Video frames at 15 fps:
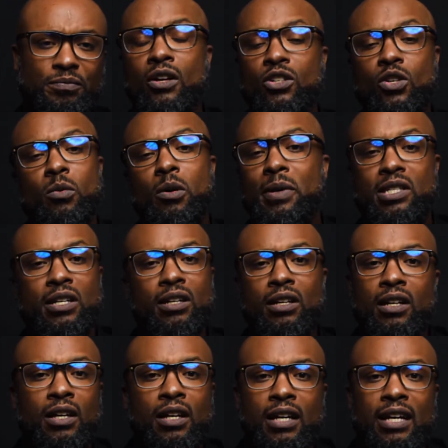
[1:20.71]
So we're busy.
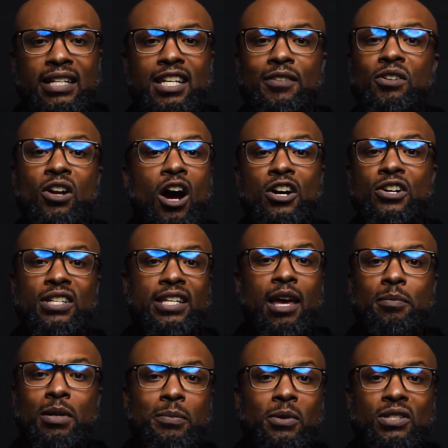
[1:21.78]
It's even harder to
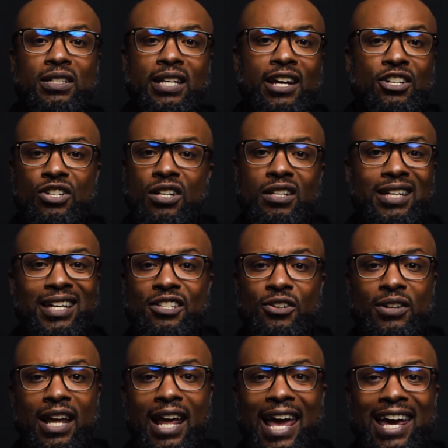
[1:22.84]
get people's attention in the
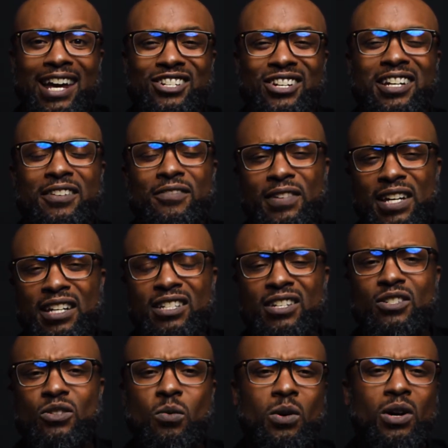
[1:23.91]
internet age, and convenience
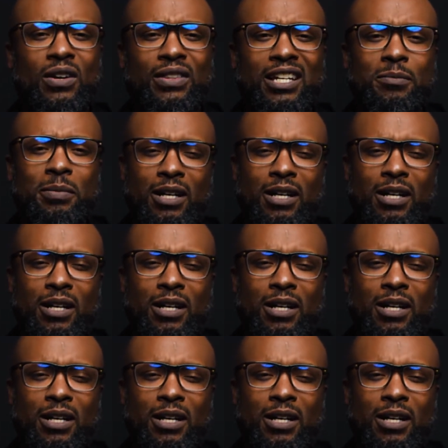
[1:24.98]
is a word that has